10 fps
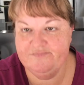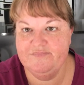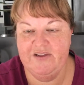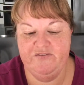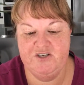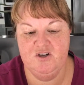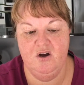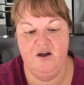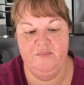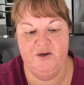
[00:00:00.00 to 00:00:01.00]
every
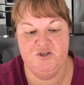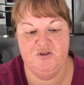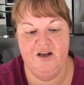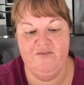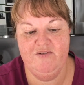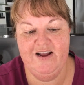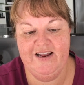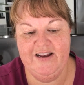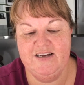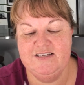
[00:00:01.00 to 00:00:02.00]
time, I really
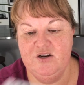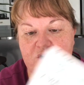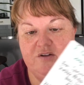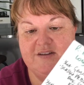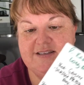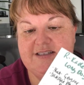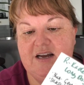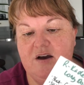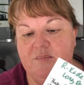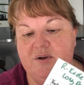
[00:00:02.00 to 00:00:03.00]
need to glue this
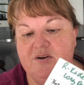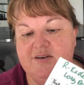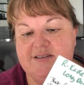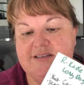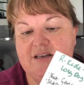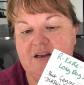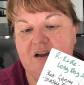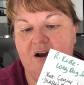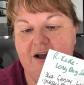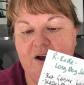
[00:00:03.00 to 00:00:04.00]
down because
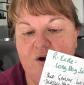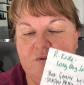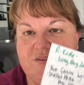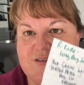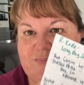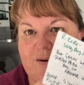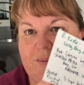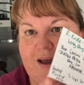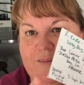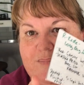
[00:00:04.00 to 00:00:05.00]
I hold this bit of
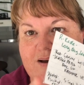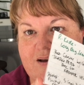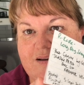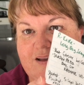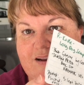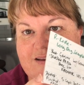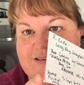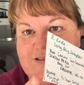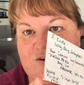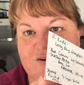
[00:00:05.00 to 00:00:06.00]
paper and
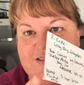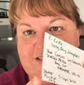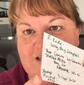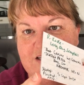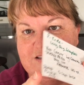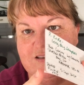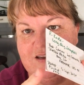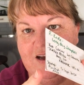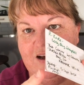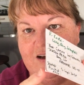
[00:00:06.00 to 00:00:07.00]
it's not stuck to the
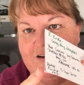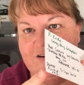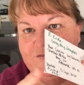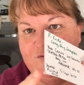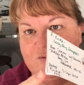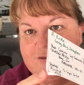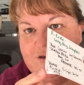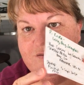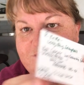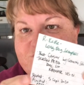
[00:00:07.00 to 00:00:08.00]
card and it falls
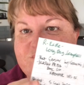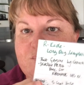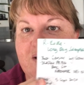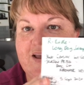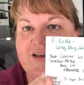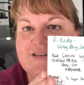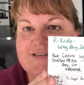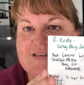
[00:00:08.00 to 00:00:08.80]
off my hands.